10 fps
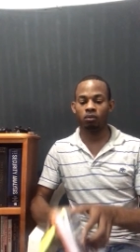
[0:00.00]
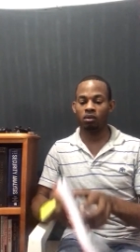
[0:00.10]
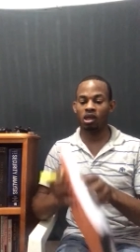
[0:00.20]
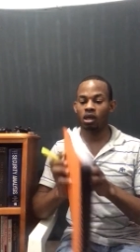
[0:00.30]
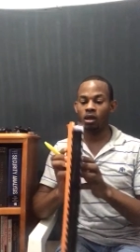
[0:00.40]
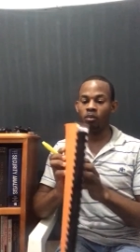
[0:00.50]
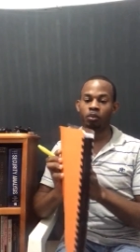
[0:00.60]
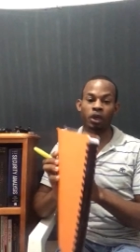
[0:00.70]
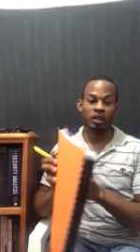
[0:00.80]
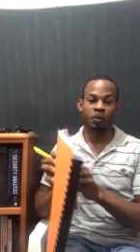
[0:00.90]
the
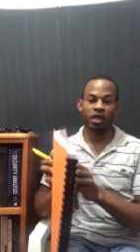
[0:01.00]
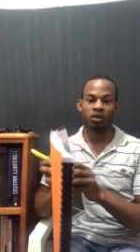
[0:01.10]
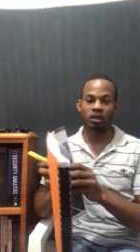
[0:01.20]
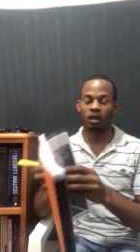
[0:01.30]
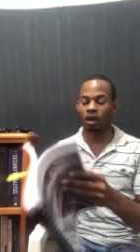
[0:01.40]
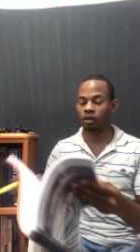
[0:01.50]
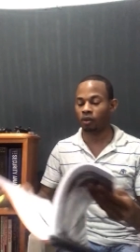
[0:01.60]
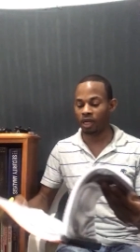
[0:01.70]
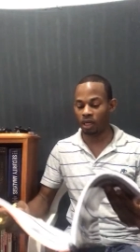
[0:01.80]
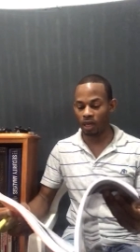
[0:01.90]
prospectus
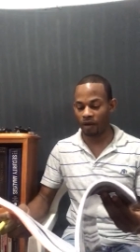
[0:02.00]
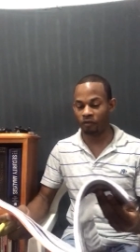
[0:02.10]
already.